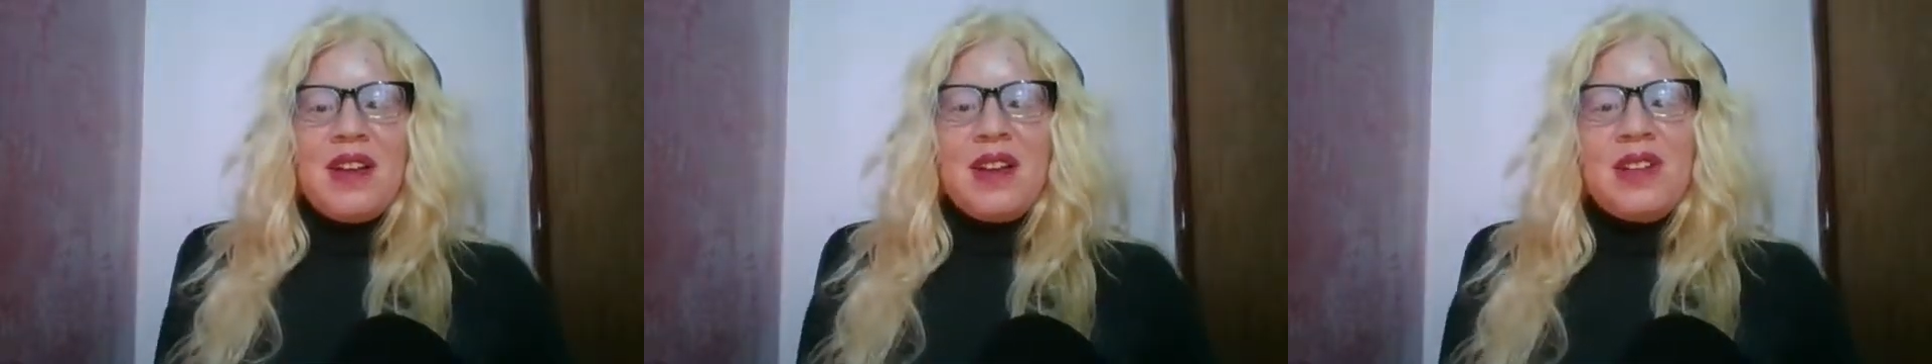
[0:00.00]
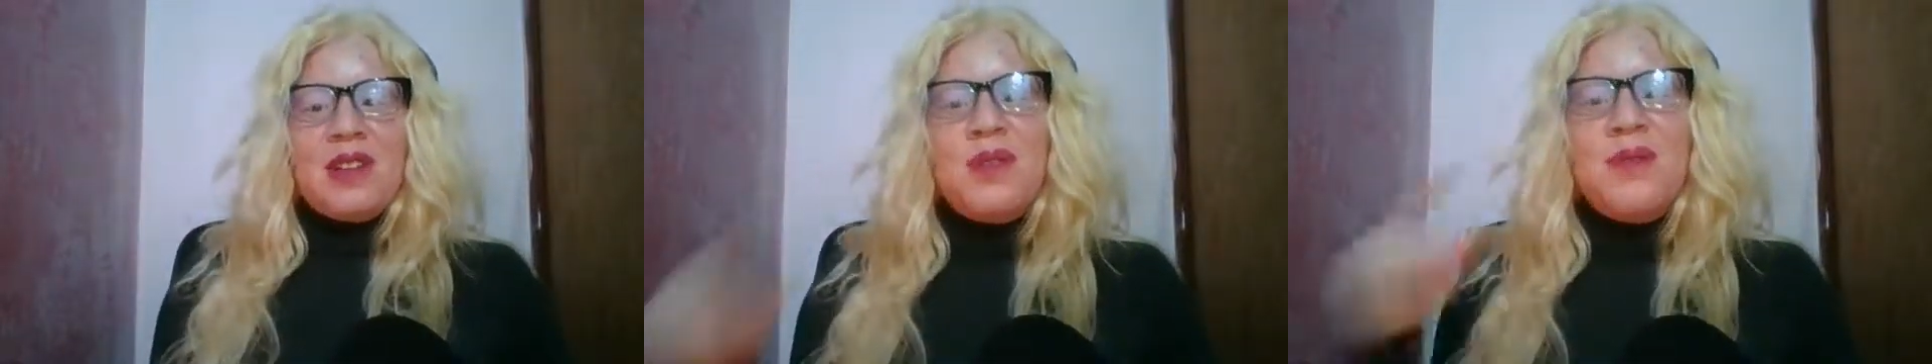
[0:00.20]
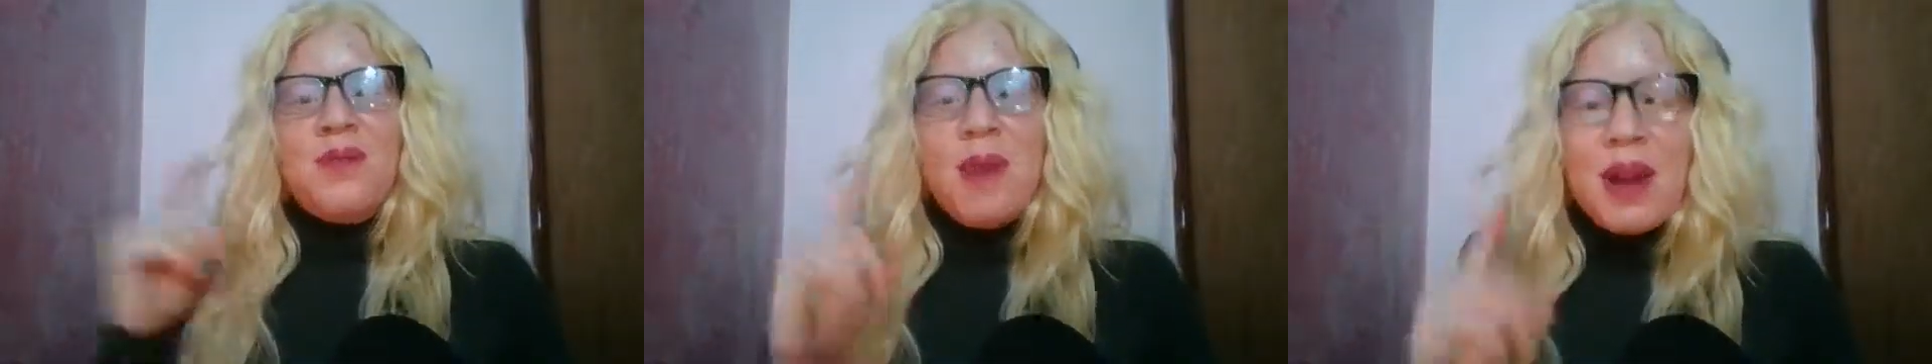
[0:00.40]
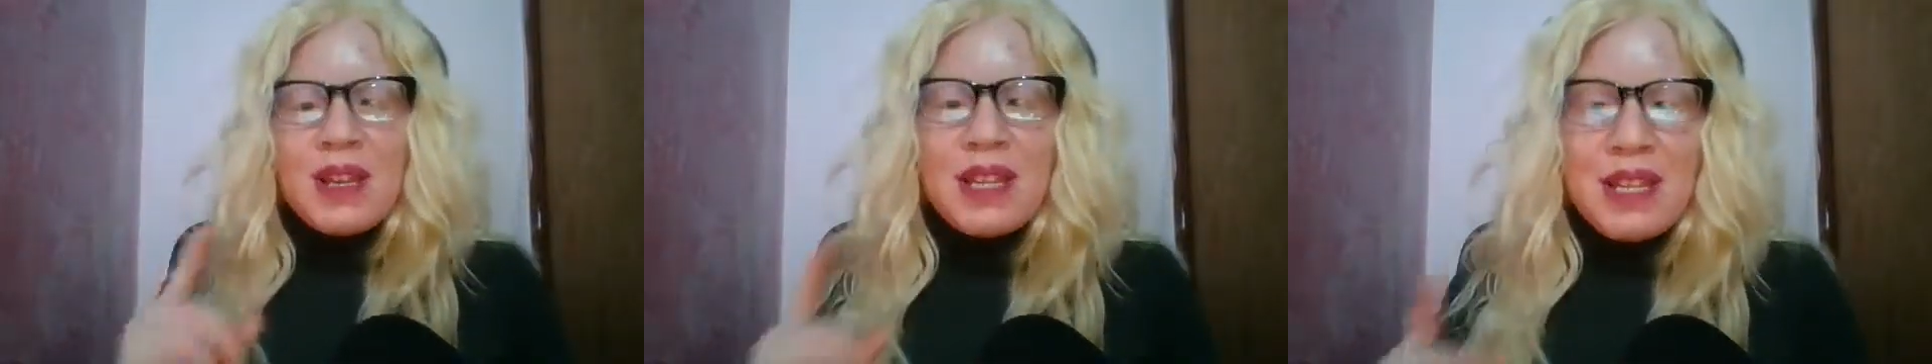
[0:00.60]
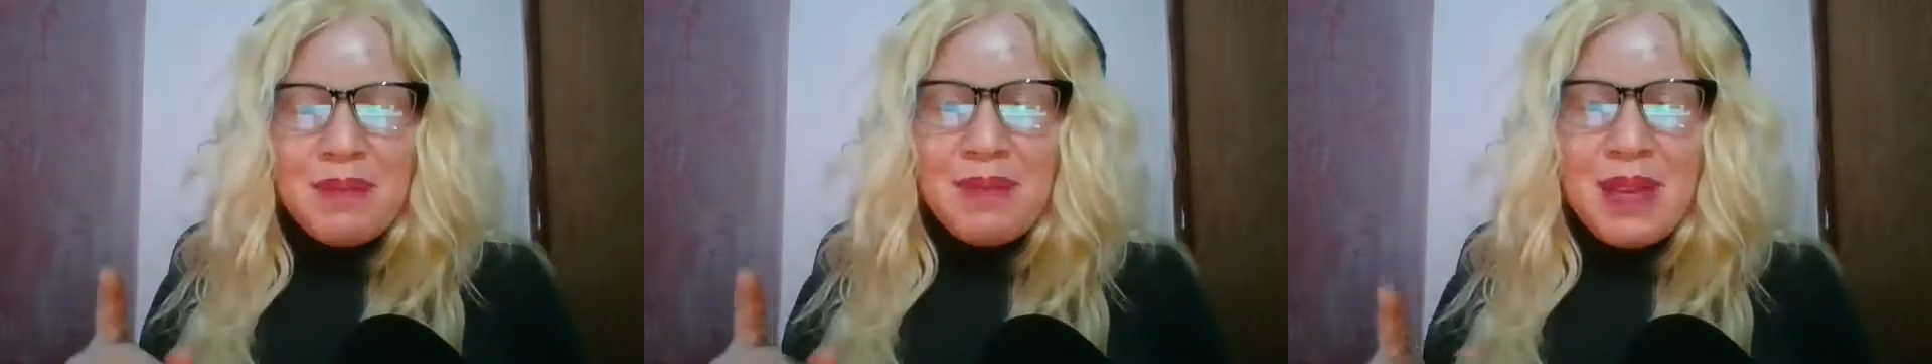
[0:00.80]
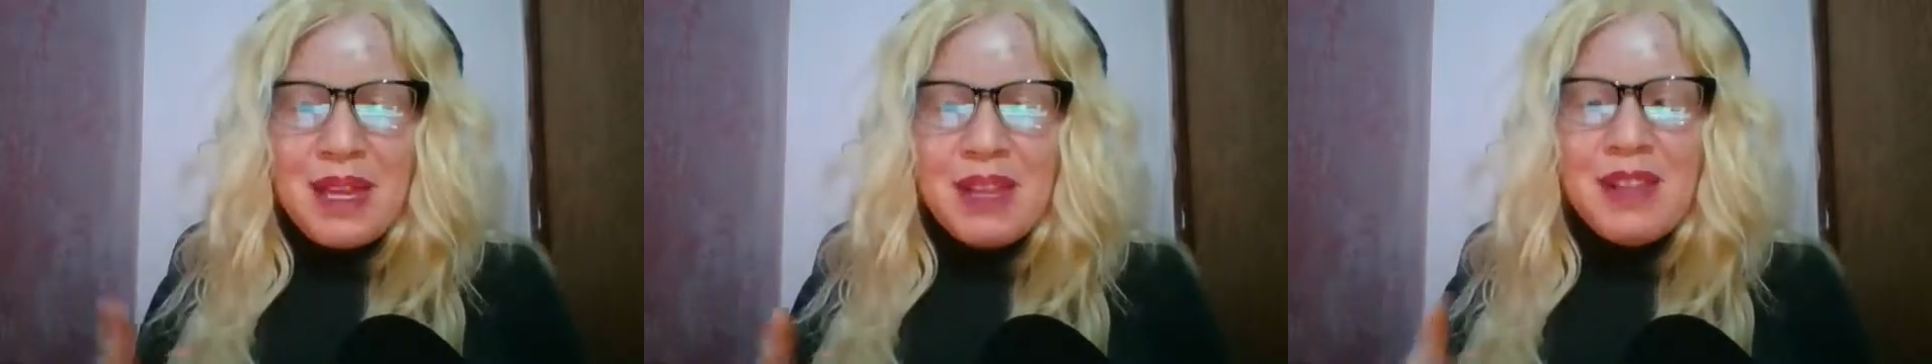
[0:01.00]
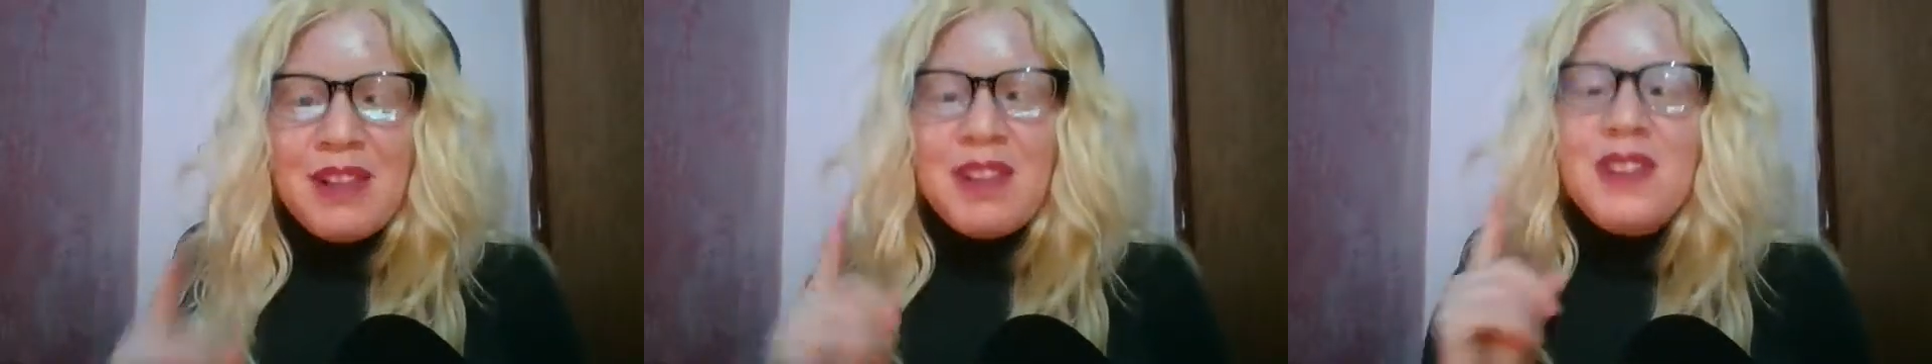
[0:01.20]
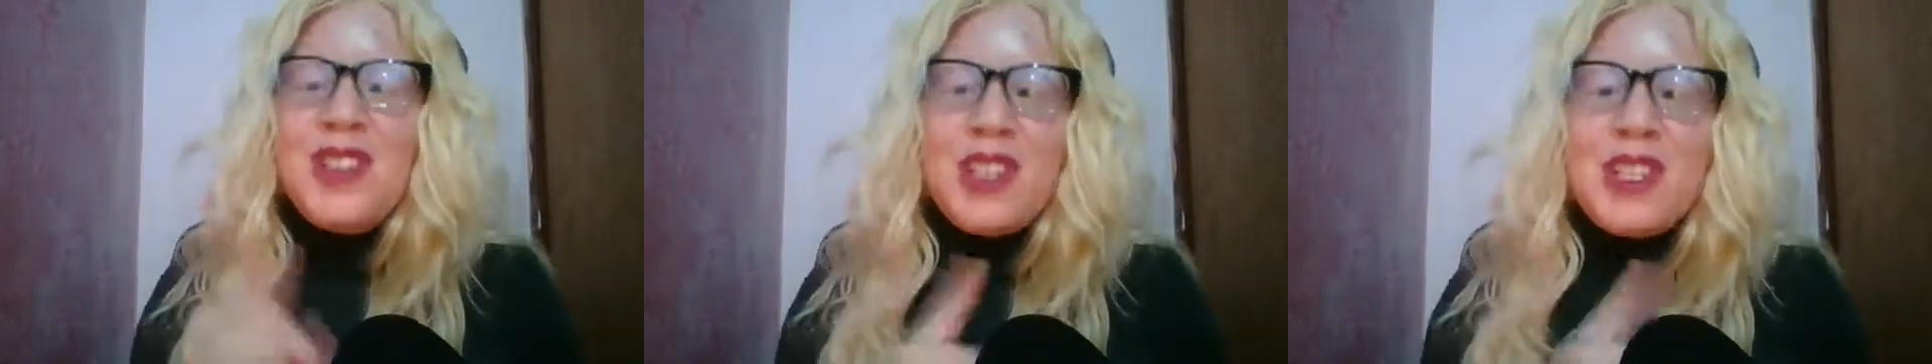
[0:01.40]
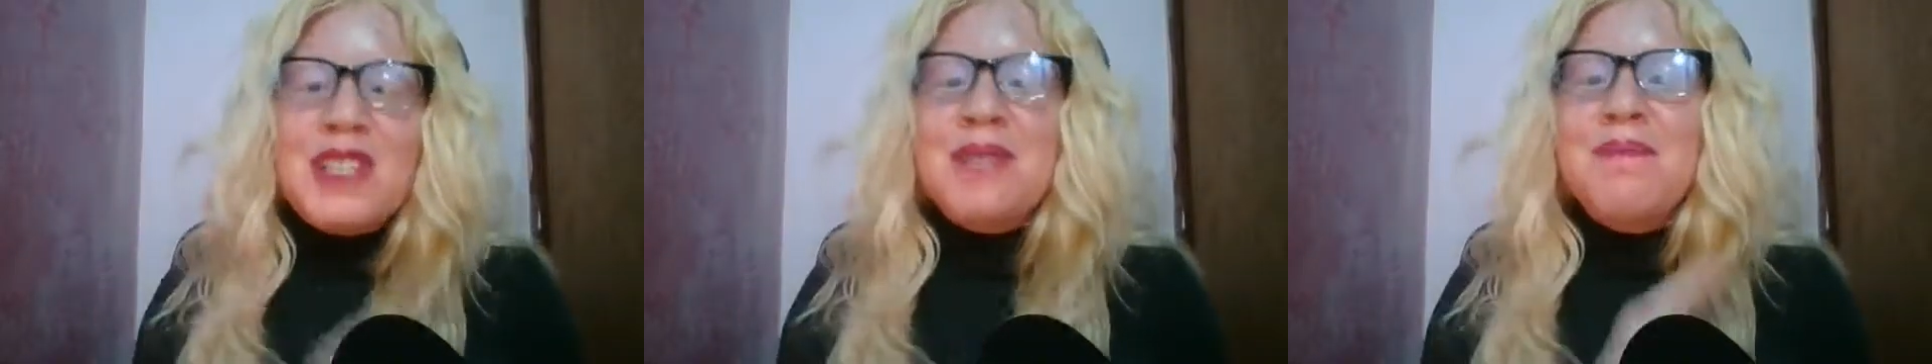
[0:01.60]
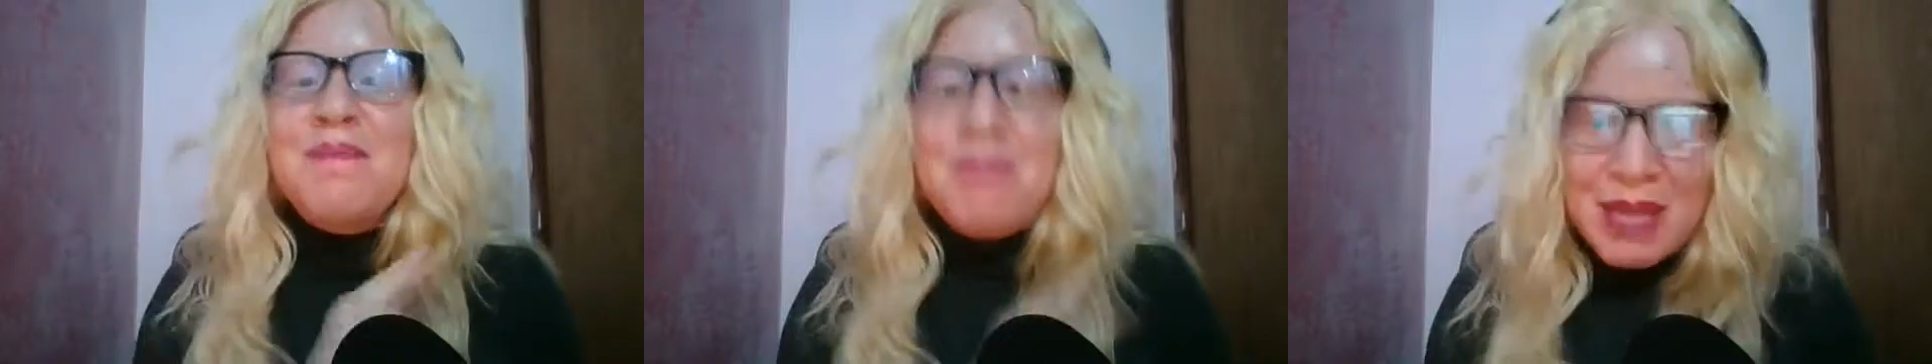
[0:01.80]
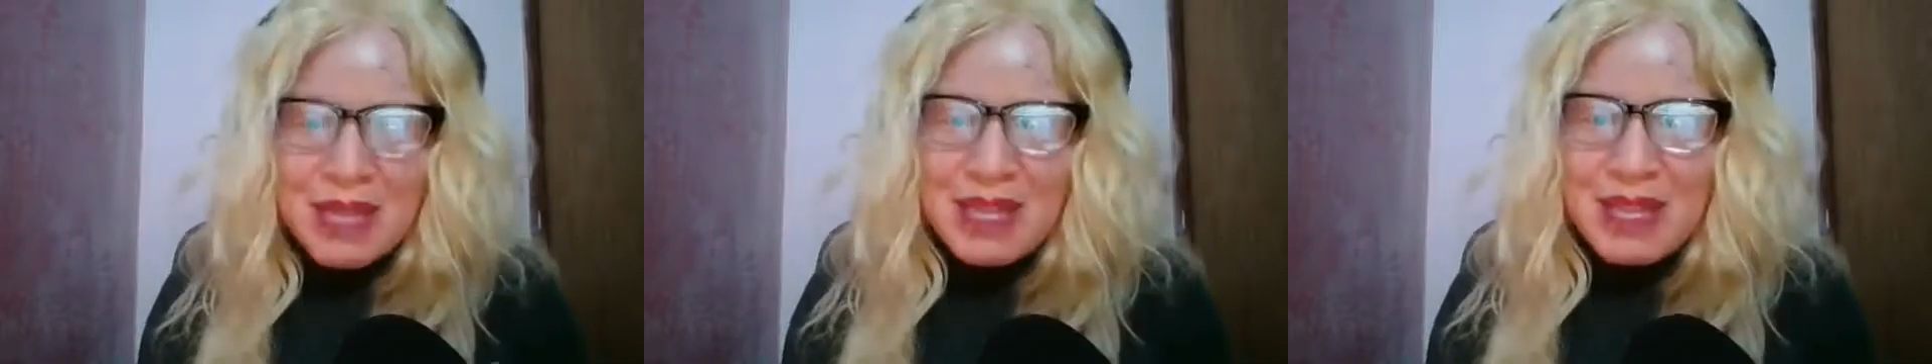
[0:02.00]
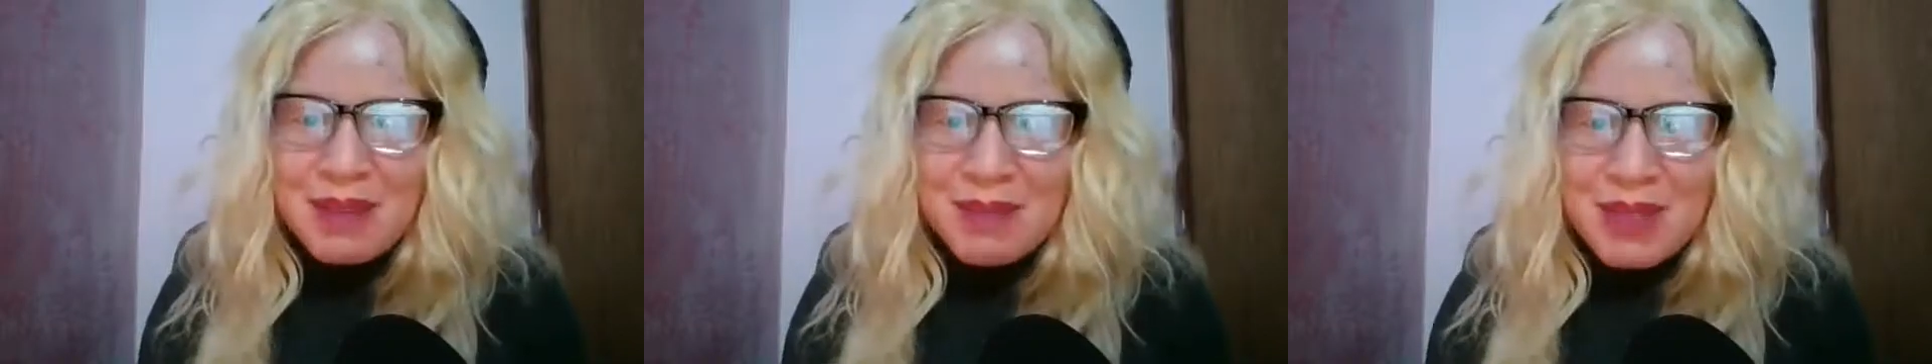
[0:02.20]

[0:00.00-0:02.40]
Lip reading: So one email just made him